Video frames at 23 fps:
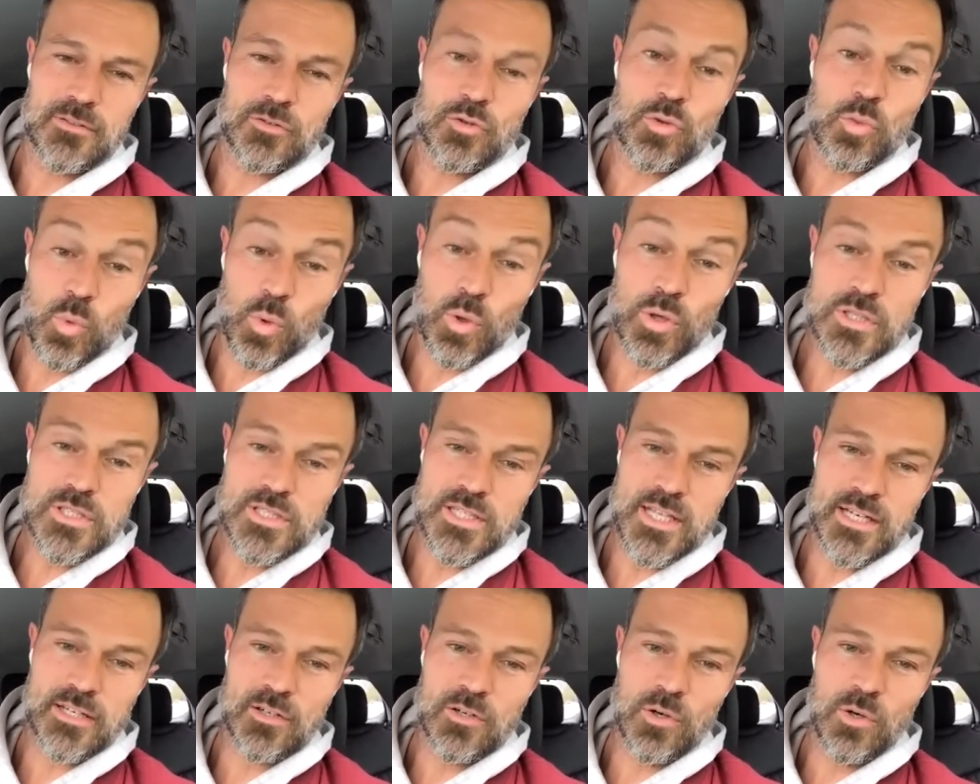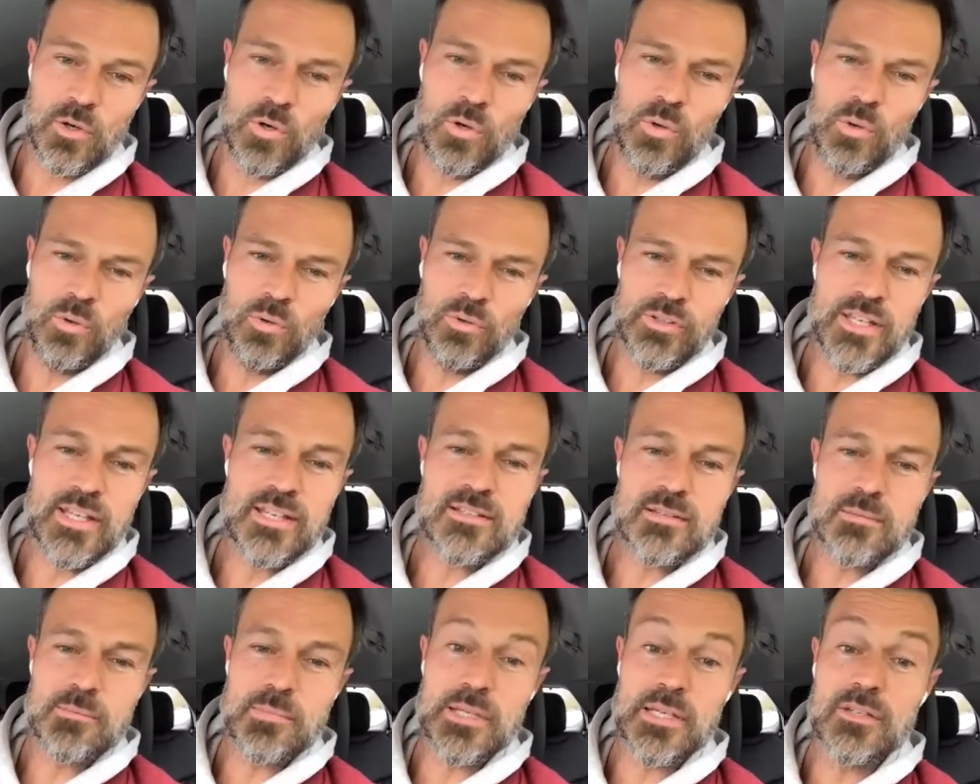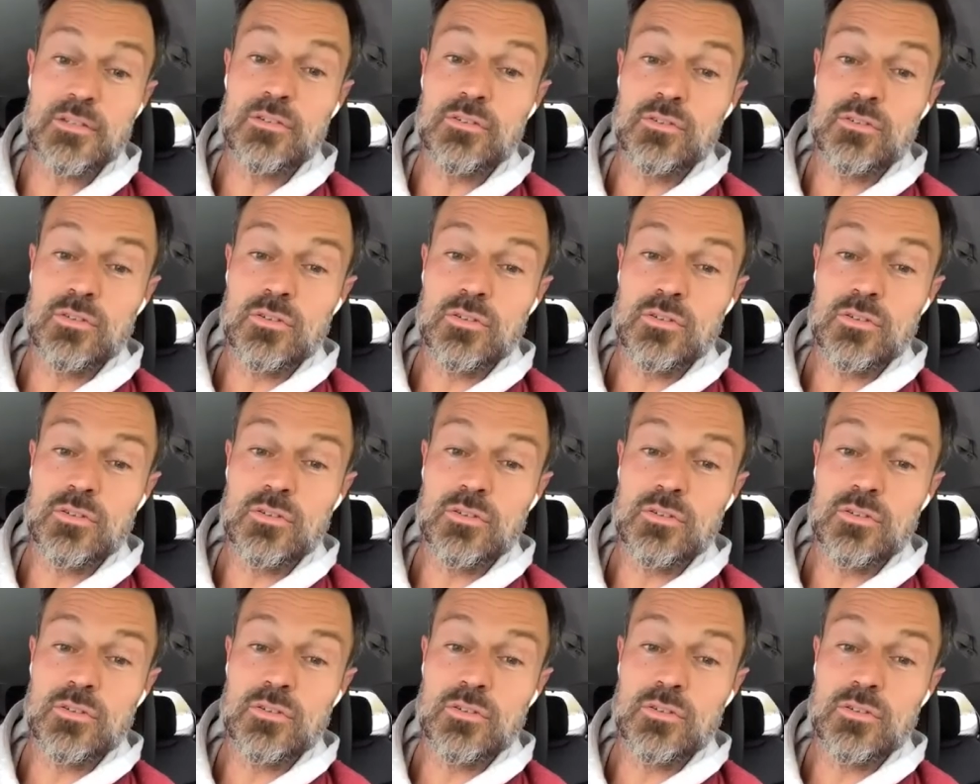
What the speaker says: towards that goal need to be